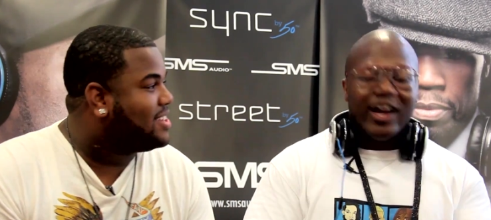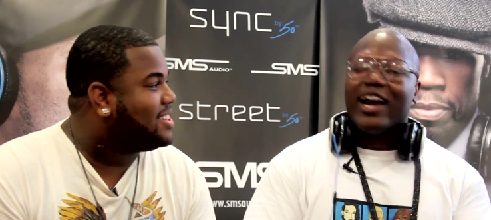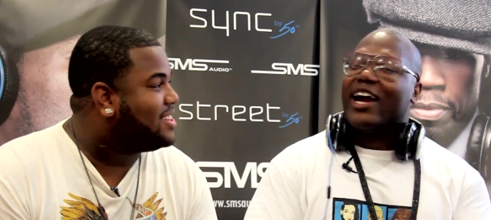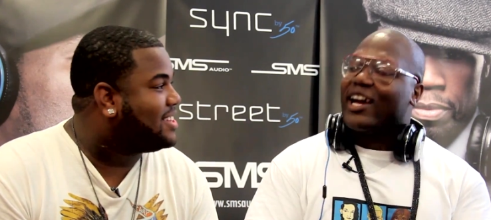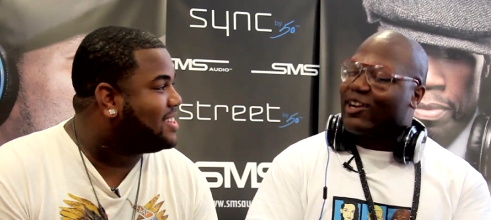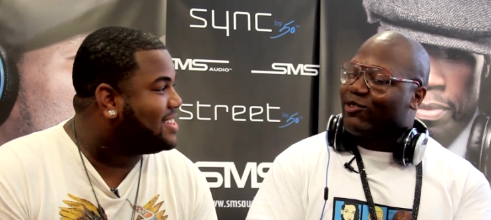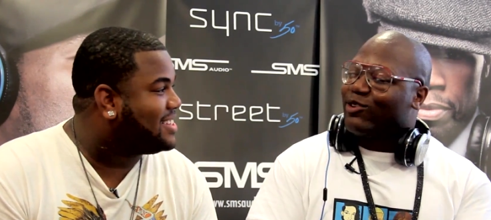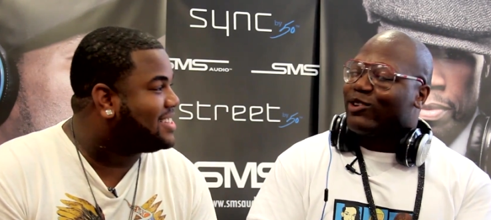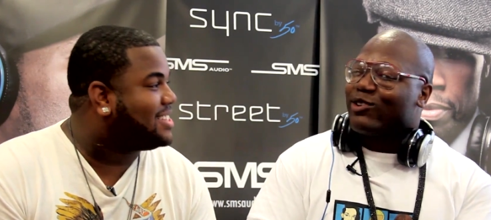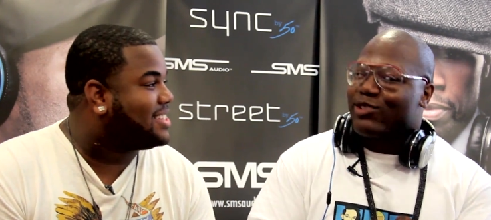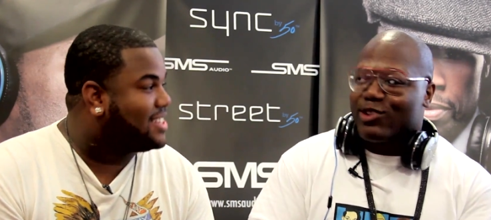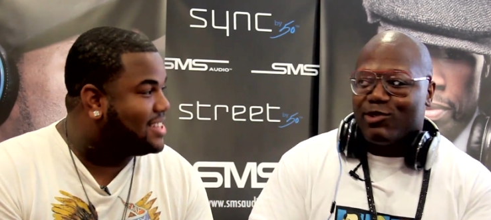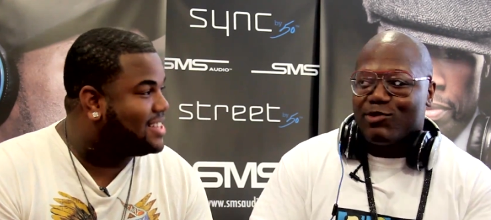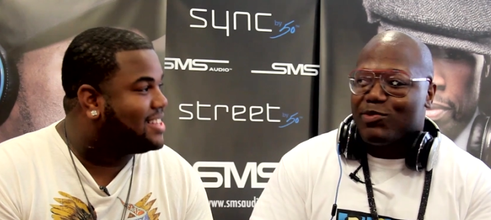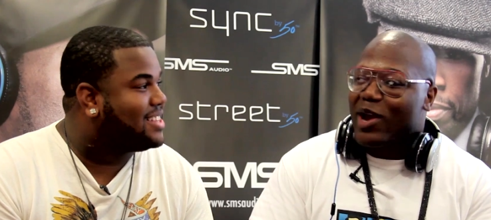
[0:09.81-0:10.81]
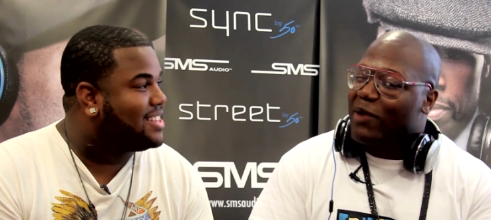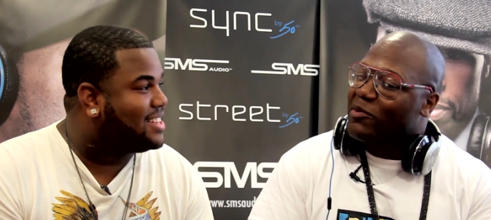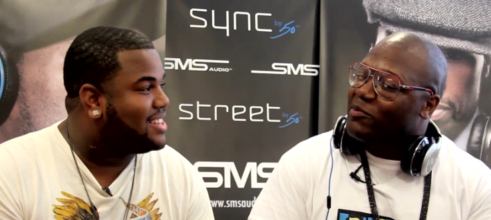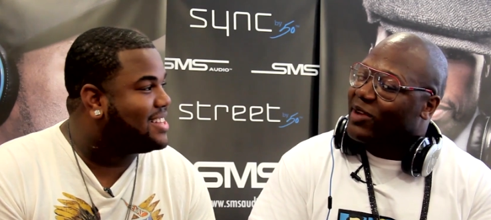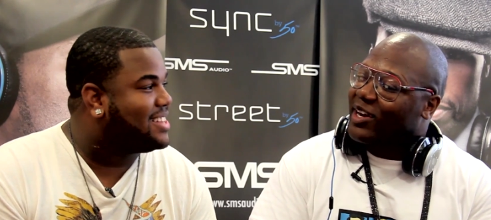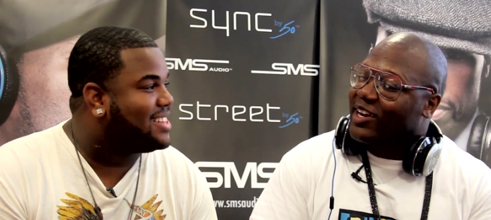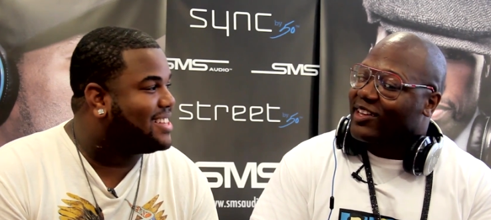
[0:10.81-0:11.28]
Speaker 1: All right, we'll see what's
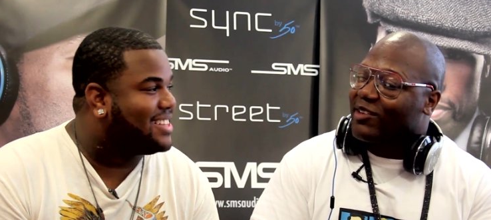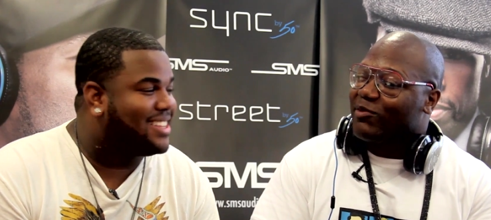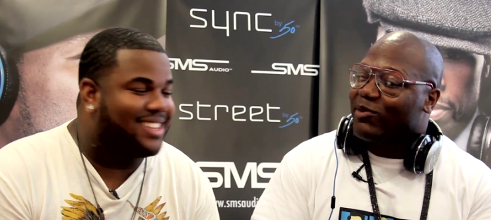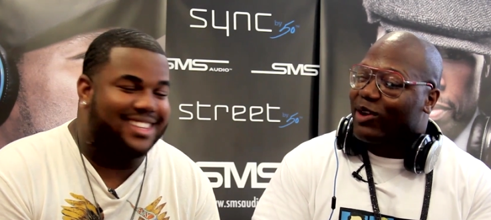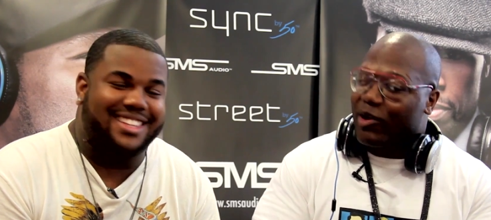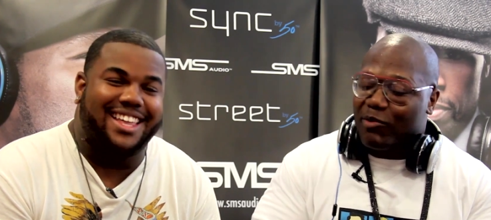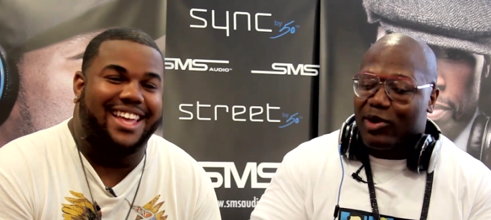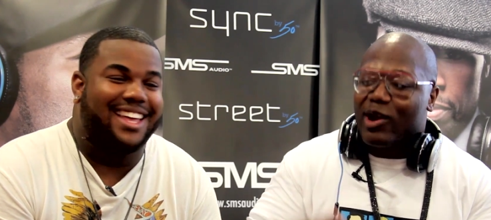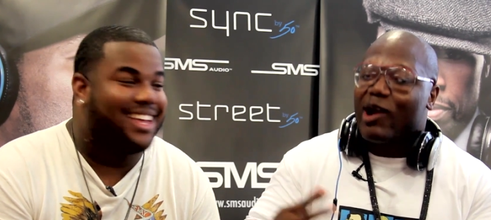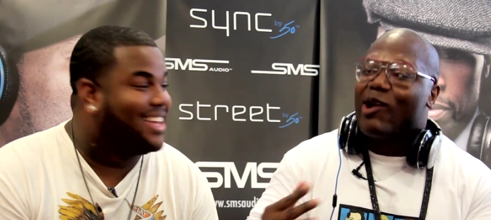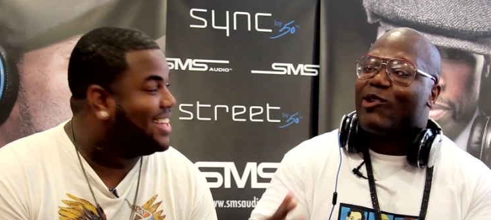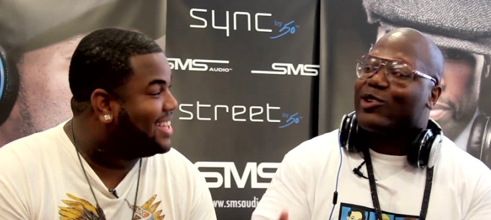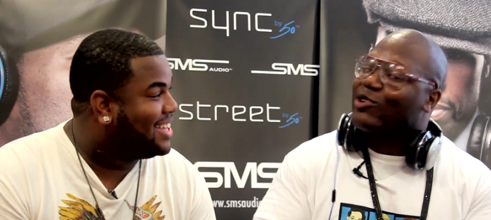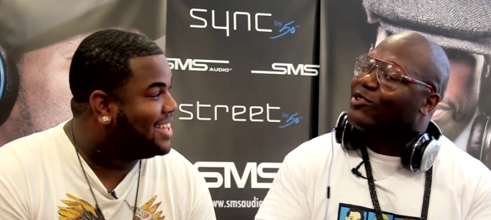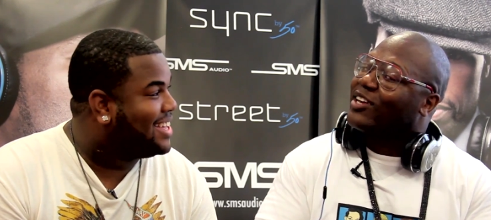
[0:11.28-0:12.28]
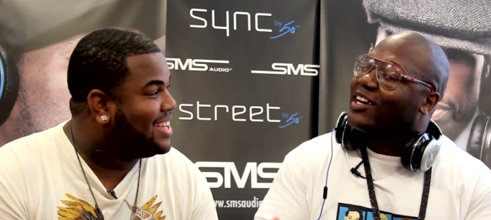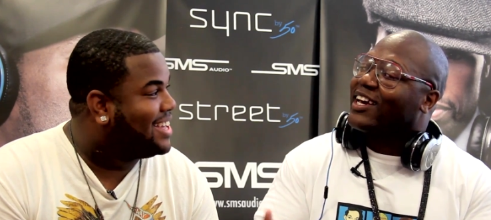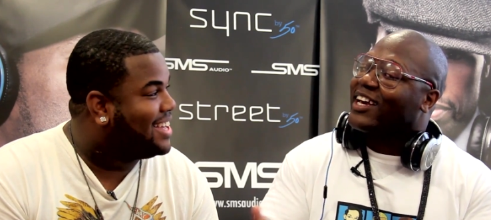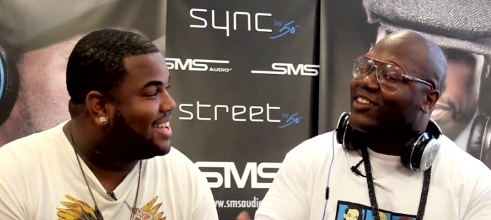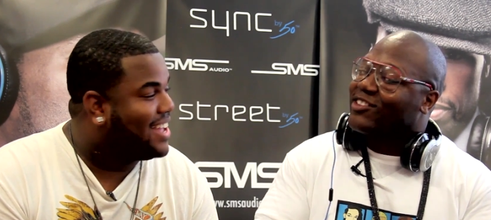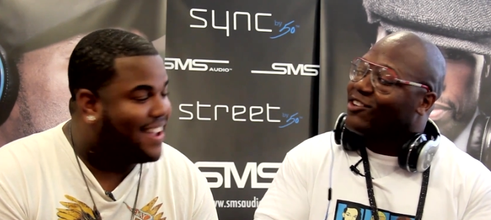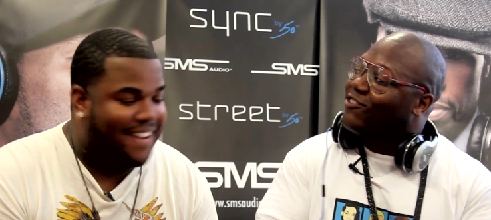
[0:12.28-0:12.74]
popping, man. Cause I'm, I'm gonna call you, nigga.
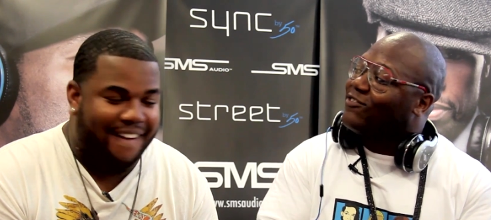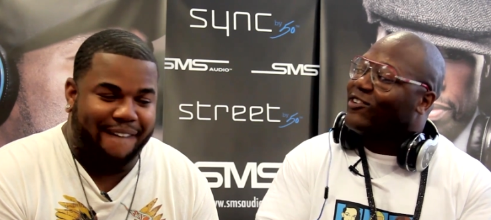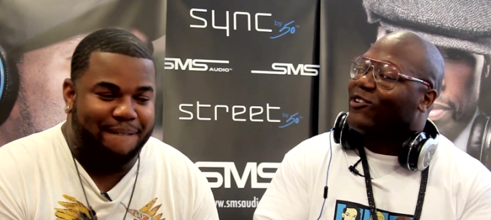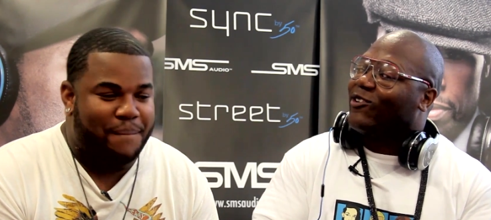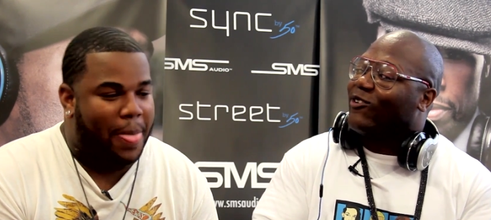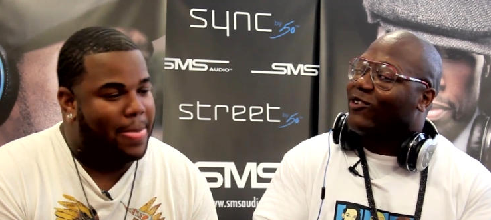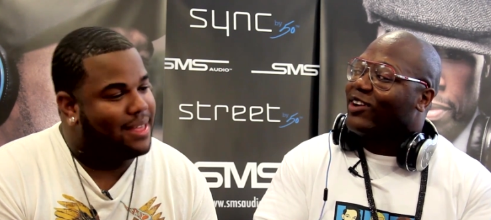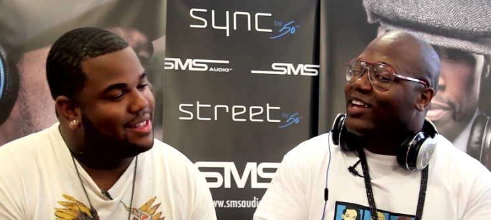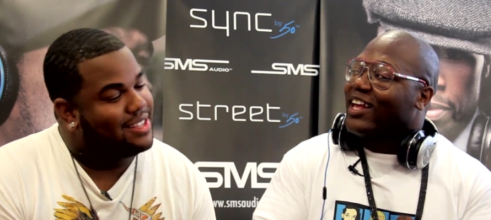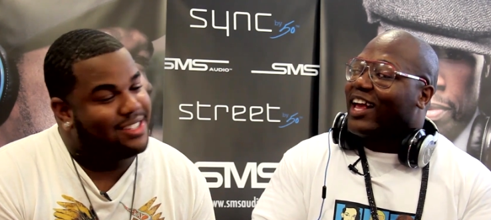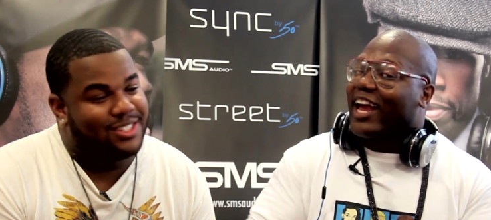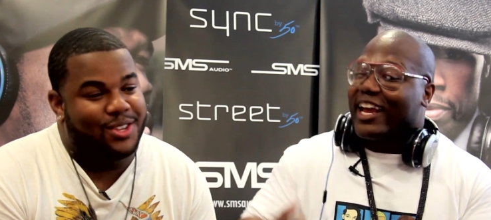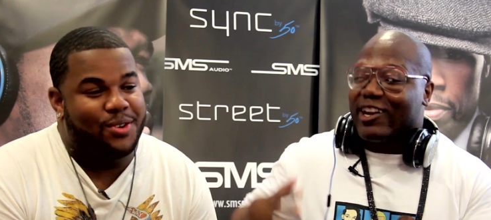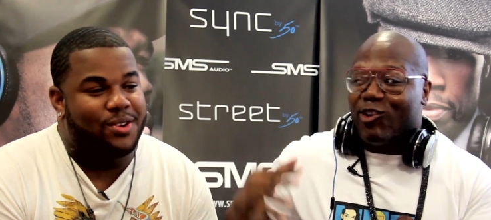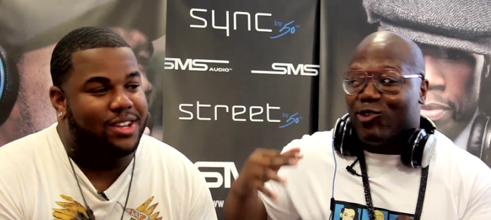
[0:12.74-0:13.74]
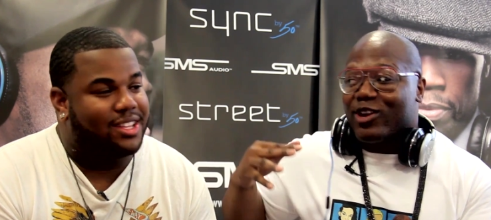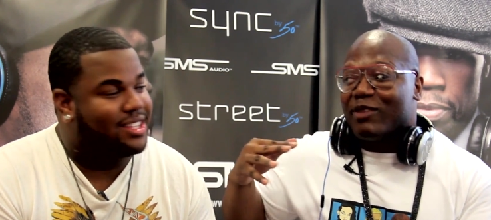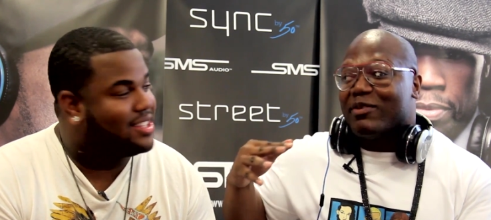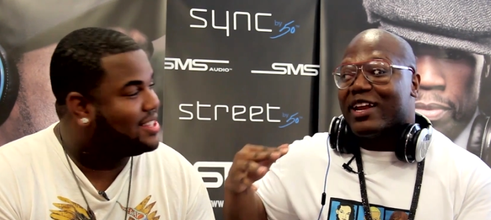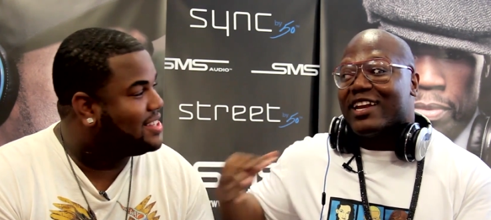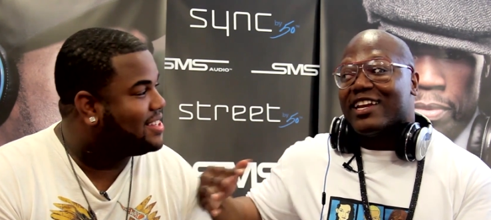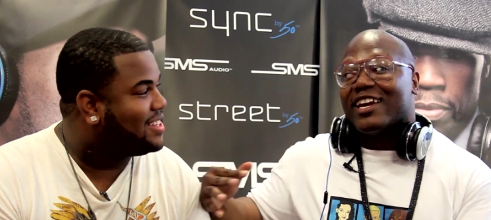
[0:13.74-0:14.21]
Answer your phone. Let's and do not
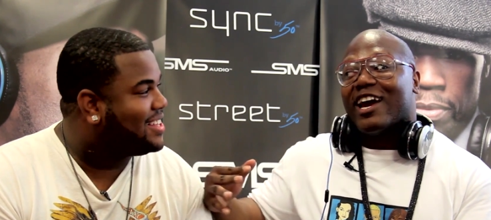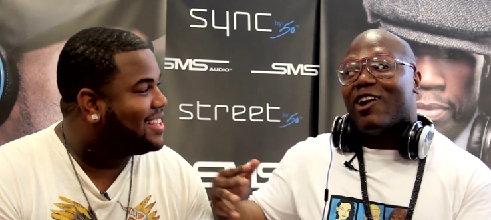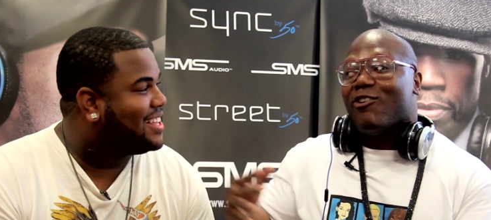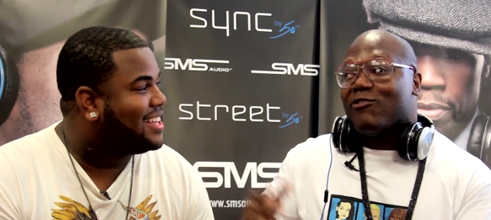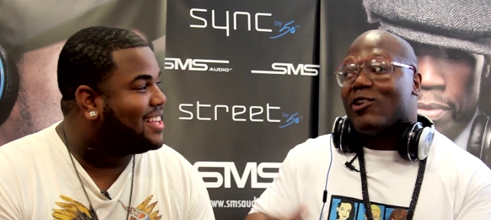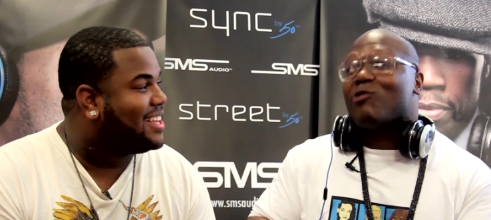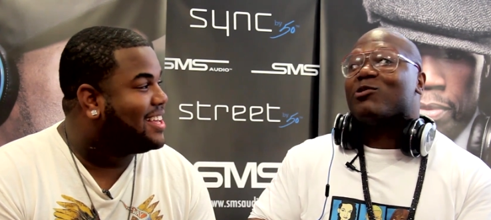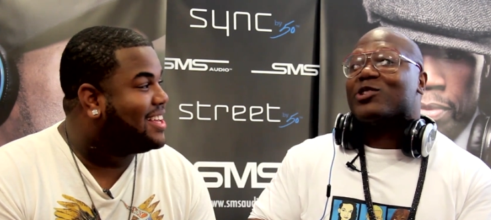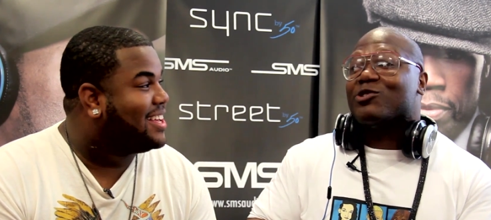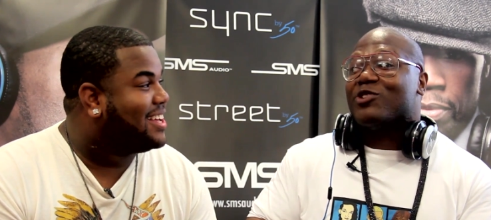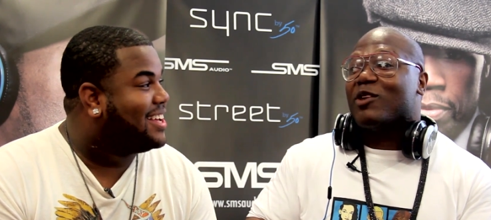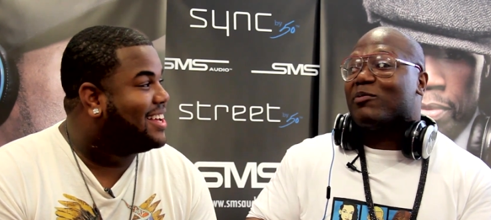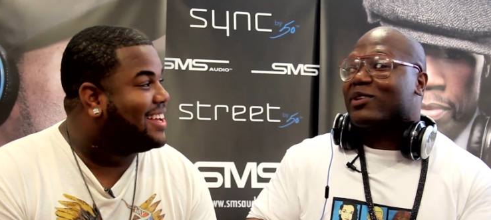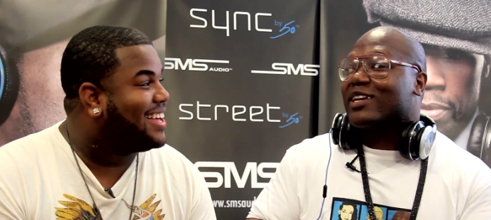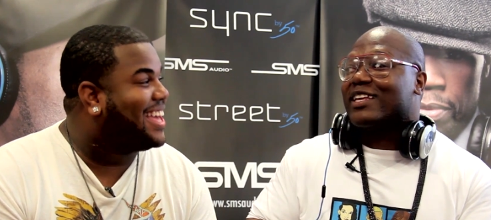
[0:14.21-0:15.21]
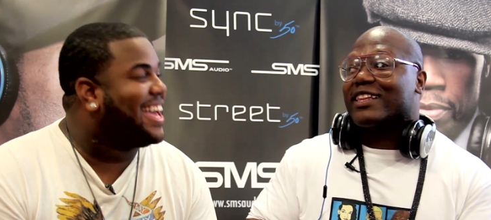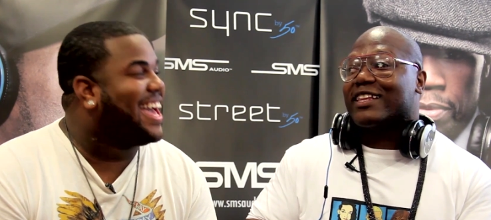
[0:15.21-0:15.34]
give me that nigga. I don't fuck with you number either.